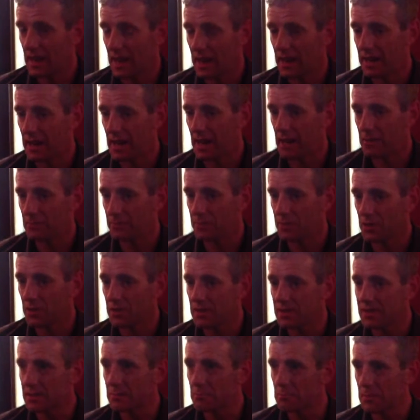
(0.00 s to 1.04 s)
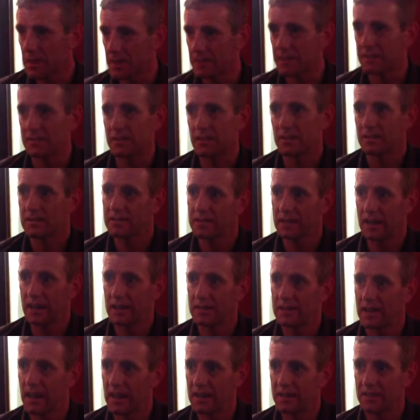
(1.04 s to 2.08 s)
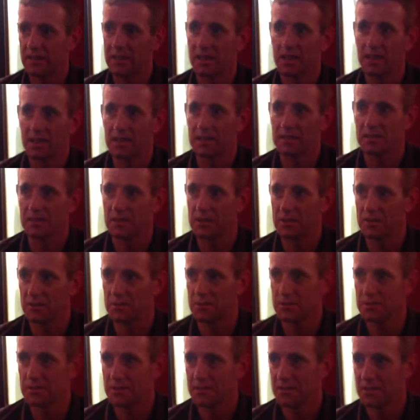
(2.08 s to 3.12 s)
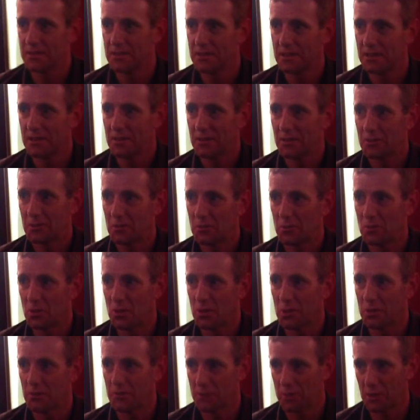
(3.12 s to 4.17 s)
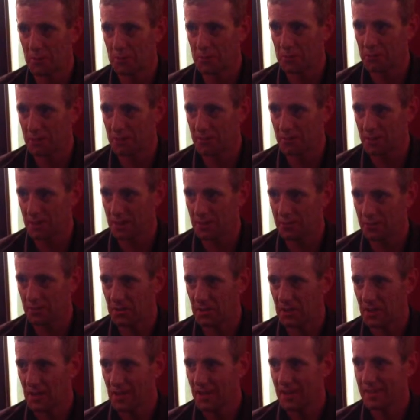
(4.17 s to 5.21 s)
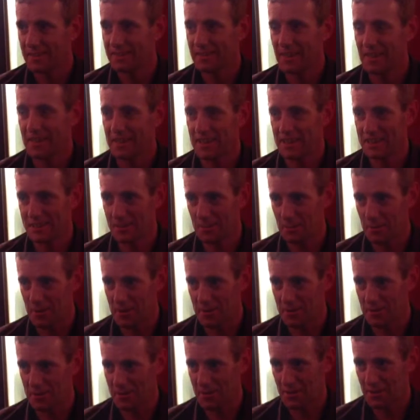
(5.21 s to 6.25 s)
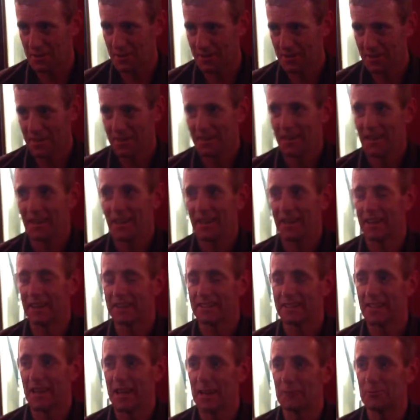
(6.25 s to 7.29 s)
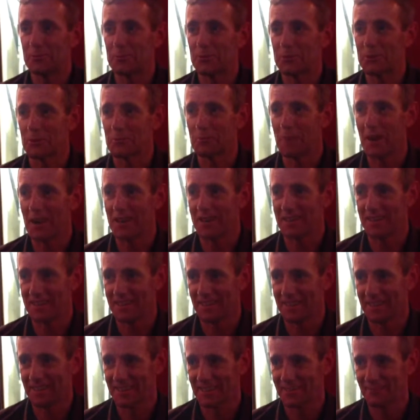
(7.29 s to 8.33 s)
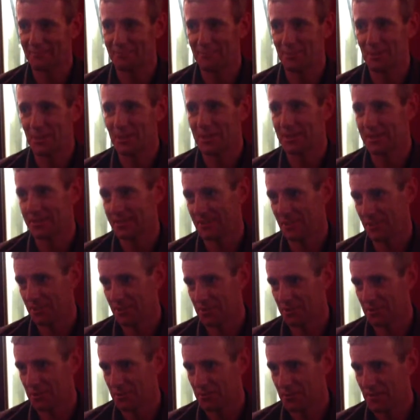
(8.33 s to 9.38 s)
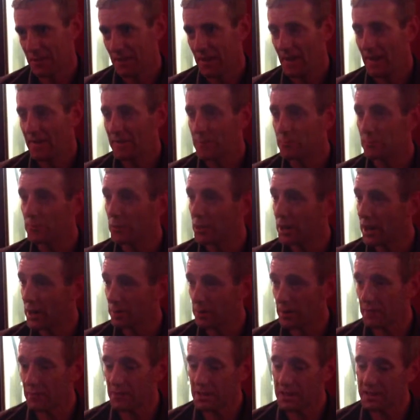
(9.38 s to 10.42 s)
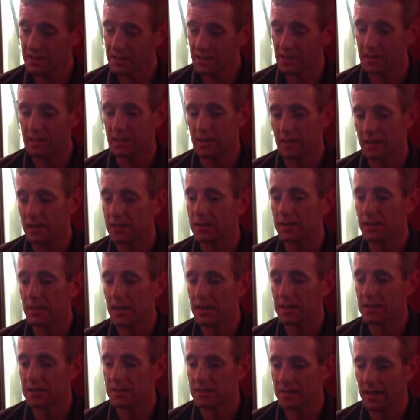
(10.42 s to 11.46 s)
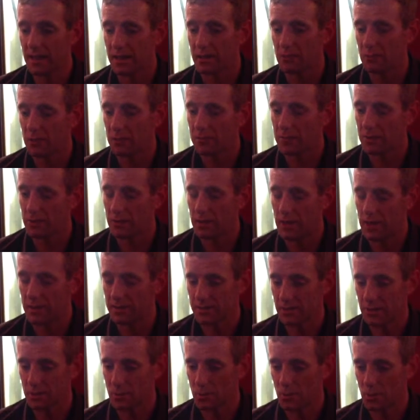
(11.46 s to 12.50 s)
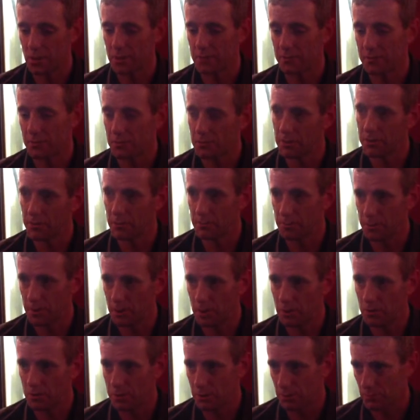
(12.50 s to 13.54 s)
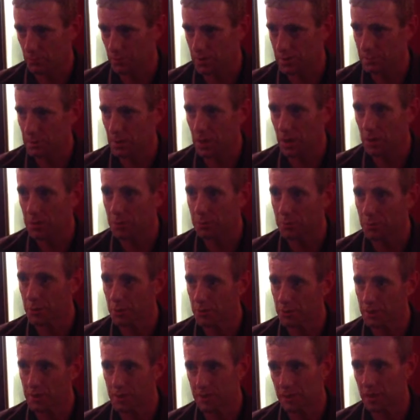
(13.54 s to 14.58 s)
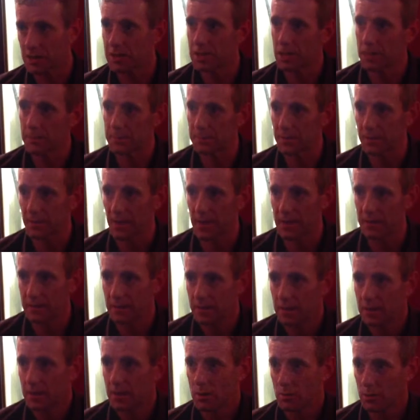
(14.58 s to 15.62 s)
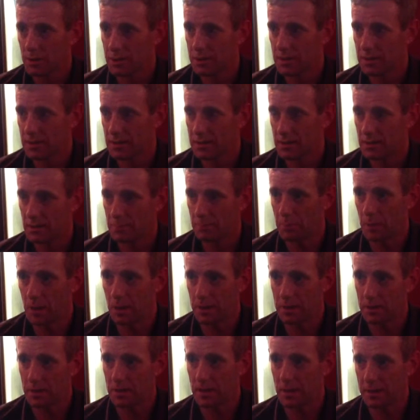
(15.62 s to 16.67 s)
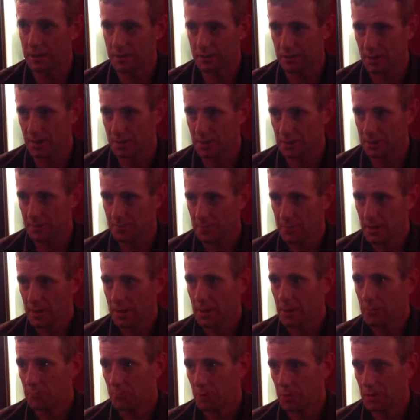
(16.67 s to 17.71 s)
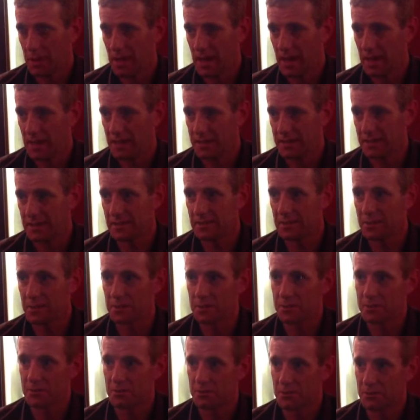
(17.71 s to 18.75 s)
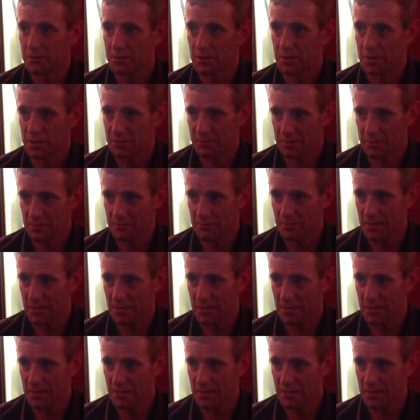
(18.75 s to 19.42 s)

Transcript: And um, there is a myth that Arthur Guinness used water from the River Liffey. That is a myth. Okay. It has helped with their marketing, but it's yeah. not true. Okay. But however, he did he did actually take river uh, sorry water from the river below that runs below the brewery in St James's Gate, which is the Poddle and the Dodder but uh, he didn't use the River Liffey.